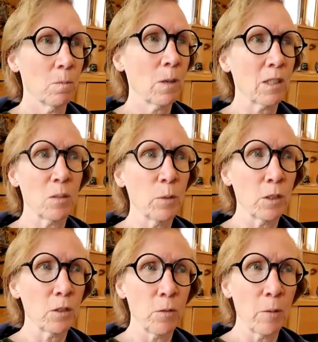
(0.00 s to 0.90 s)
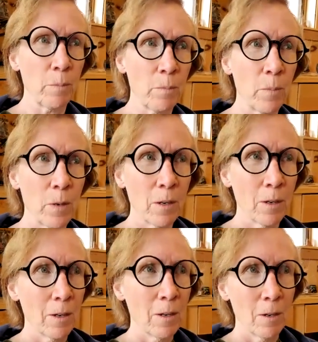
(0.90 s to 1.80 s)
customers
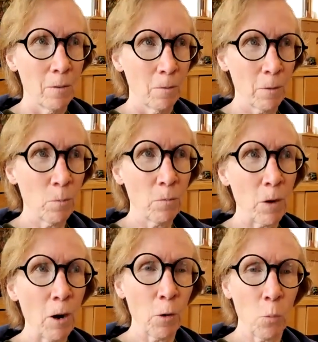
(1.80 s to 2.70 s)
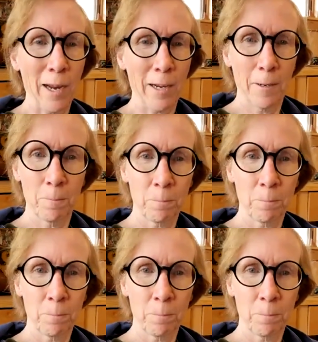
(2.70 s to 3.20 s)
from far and wide.